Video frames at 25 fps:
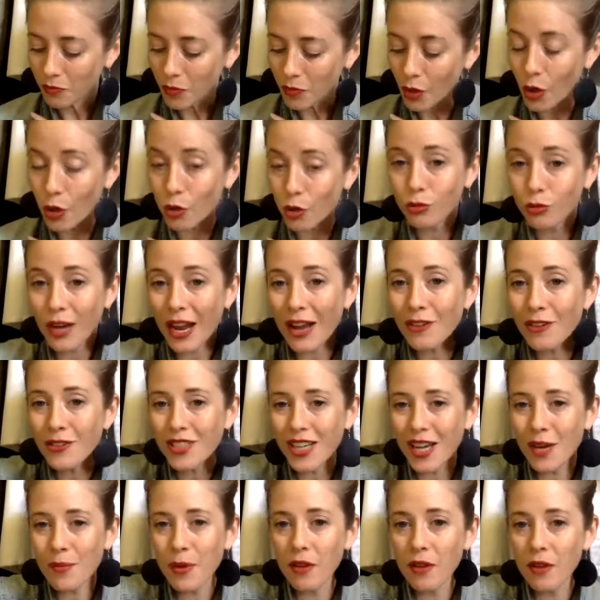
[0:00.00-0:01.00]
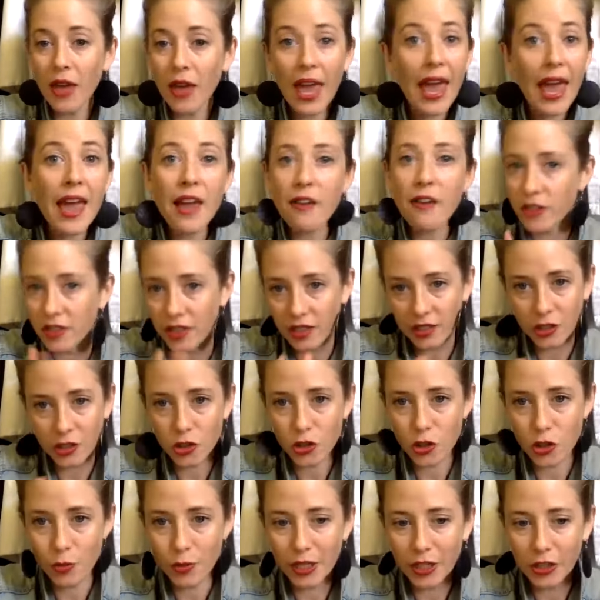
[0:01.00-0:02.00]
a roundup of everything that
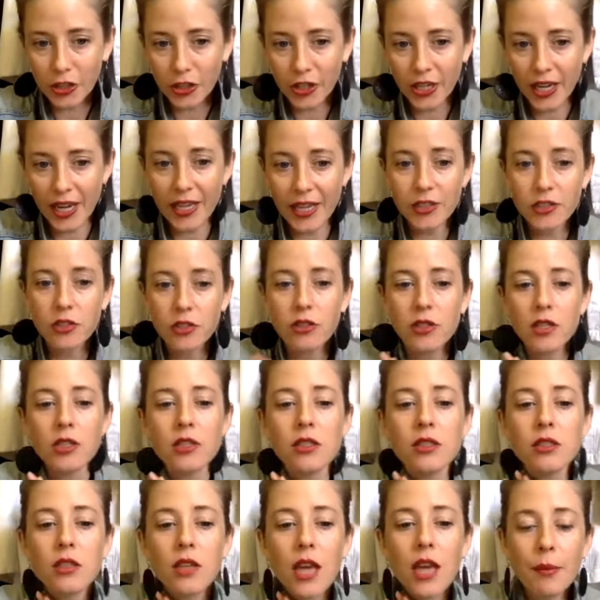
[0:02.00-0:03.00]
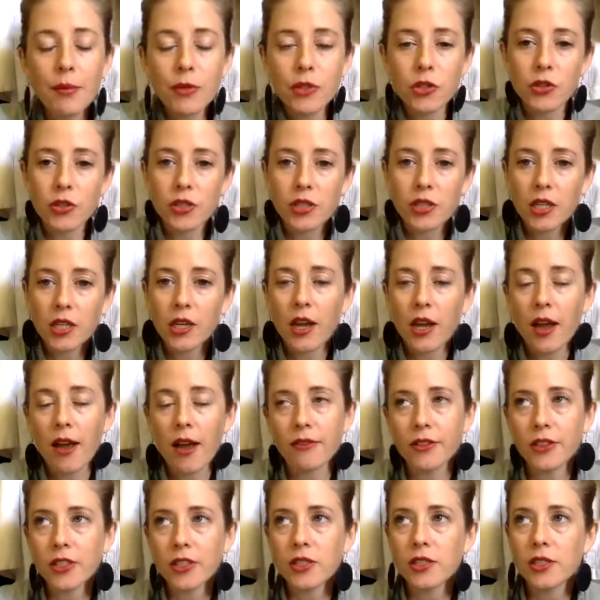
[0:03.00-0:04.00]
should be in your kit. So this episode is going to
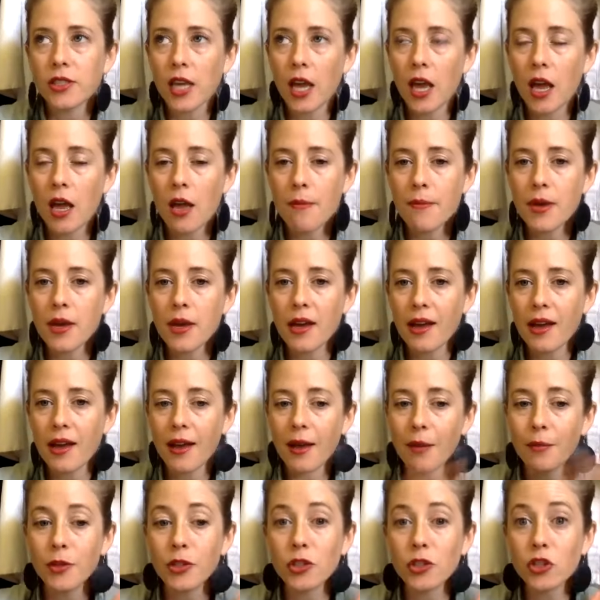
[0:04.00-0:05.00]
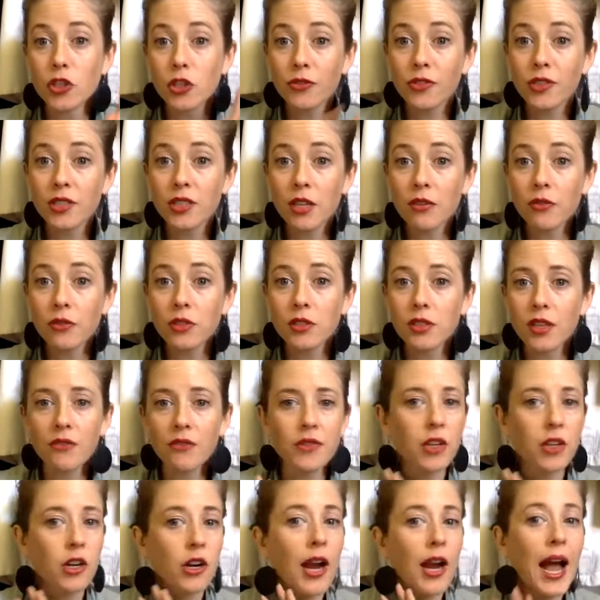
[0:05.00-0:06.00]
cover some surface level stuff
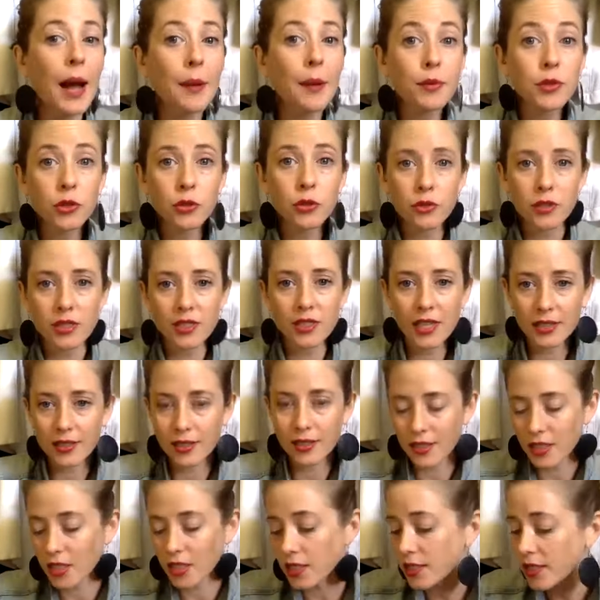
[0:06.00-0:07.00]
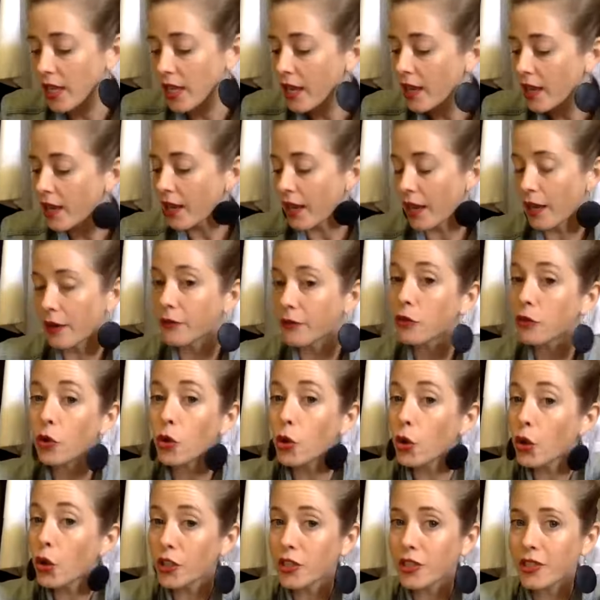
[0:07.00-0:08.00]
that are absolute necessities. And of
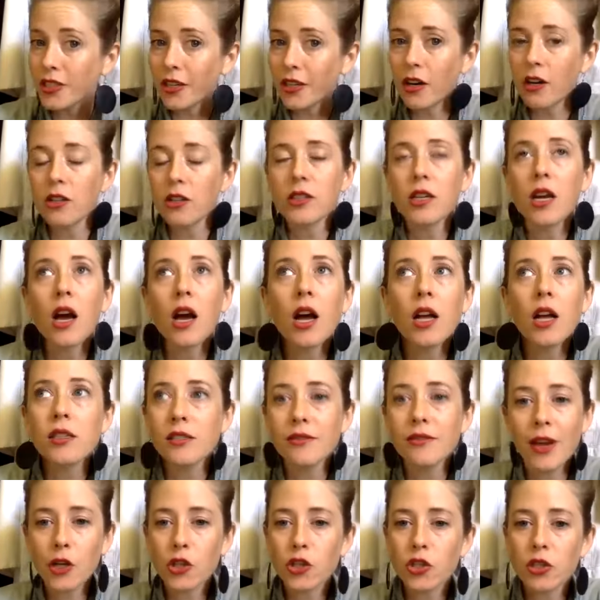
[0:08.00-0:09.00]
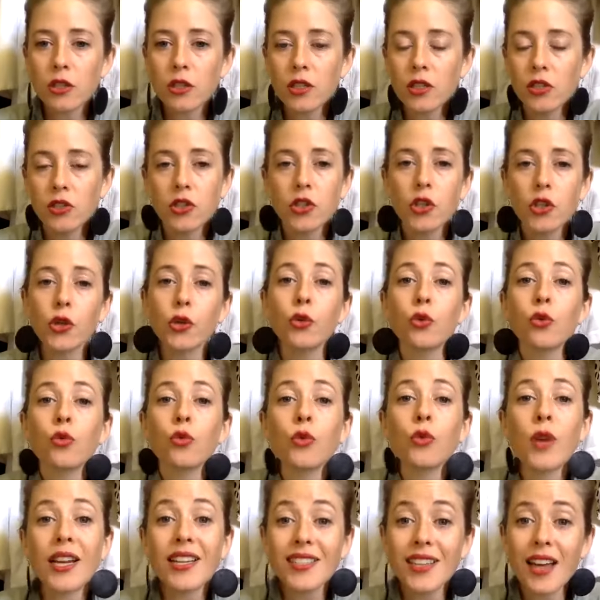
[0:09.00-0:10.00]
course, there are tons of extra things that are
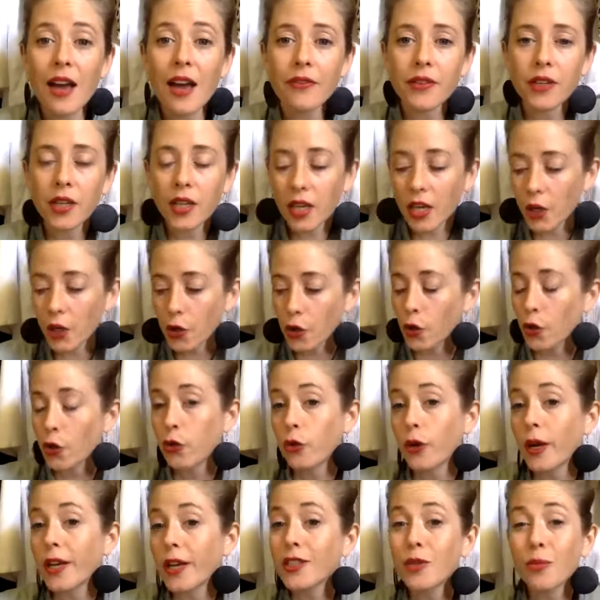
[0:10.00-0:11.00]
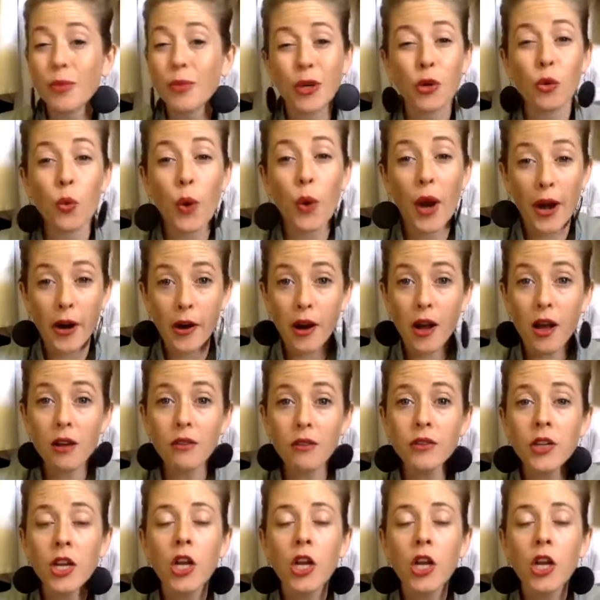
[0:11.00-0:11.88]
great to have in a kit or great to be aware of